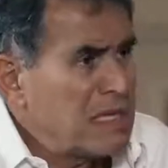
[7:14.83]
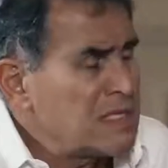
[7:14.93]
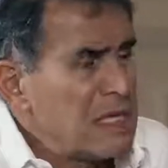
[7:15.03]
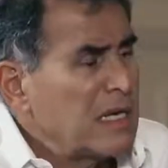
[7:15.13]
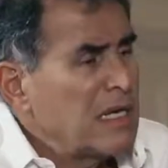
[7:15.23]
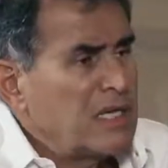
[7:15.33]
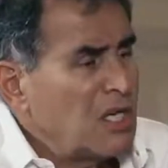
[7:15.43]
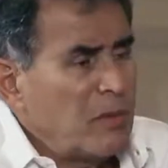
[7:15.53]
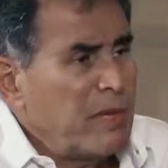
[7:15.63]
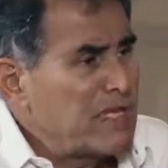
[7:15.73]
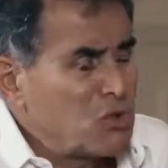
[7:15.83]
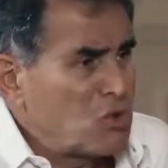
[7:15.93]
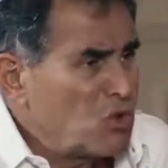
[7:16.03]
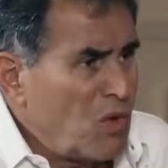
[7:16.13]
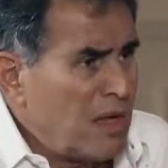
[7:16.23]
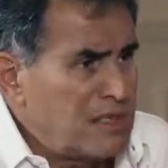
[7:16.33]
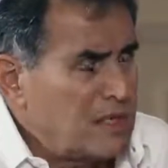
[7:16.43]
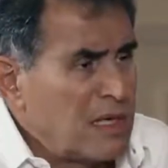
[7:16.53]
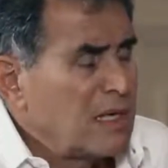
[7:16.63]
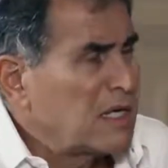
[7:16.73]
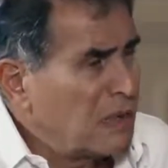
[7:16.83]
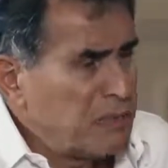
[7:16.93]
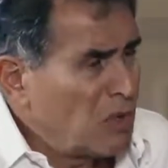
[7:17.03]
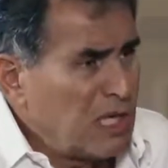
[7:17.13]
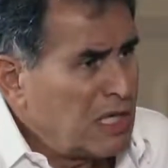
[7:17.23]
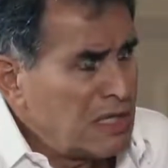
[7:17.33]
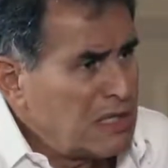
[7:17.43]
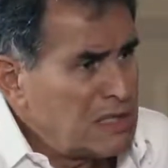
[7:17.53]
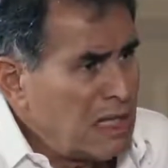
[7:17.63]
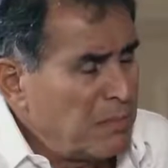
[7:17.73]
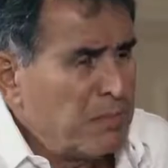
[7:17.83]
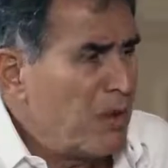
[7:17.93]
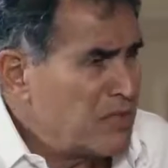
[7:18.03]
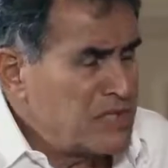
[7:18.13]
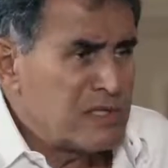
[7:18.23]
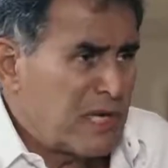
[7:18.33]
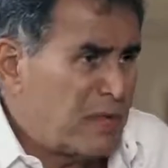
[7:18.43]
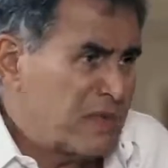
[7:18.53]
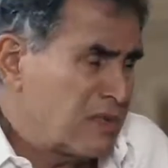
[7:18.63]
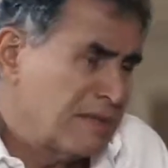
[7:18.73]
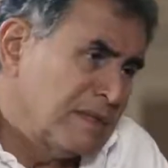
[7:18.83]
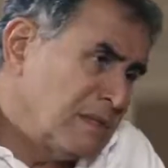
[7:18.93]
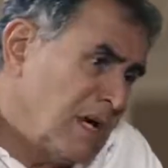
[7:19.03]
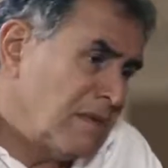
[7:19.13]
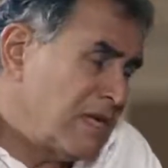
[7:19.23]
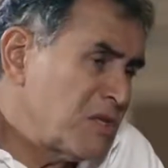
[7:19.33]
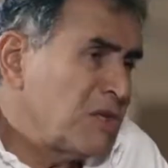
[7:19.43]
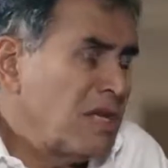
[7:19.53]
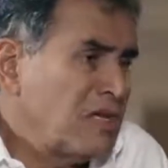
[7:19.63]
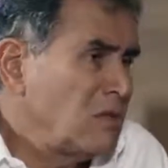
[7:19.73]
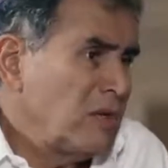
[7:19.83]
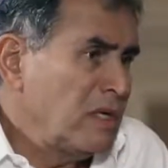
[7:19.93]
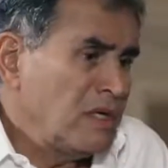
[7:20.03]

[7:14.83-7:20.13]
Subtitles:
does Ethereum has to show us? CryptoKitties and Ponzi schemes. That's what they're doing,